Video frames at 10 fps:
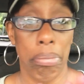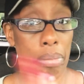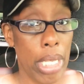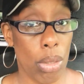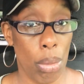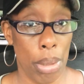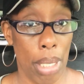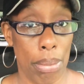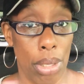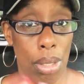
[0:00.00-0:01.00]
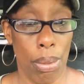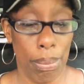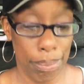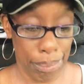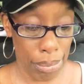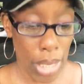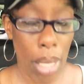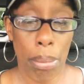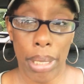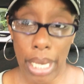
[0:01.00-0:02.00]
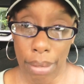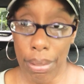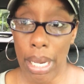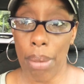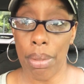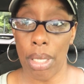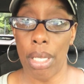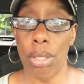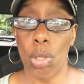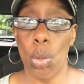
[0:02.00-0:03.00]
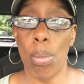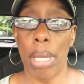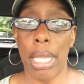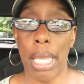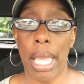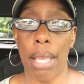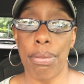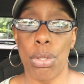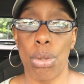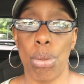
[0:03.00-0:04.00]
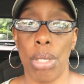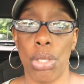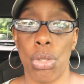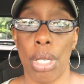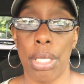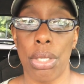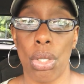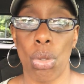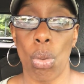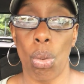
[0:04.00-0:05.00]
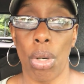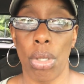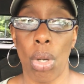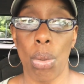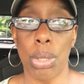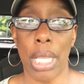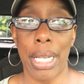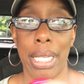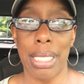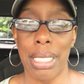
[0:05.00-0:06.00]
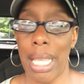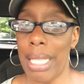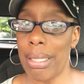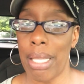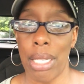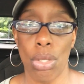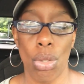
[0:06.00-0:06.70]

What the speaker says: that's going to be up to you. But every now and then you may have to adjust your goals. And it's not that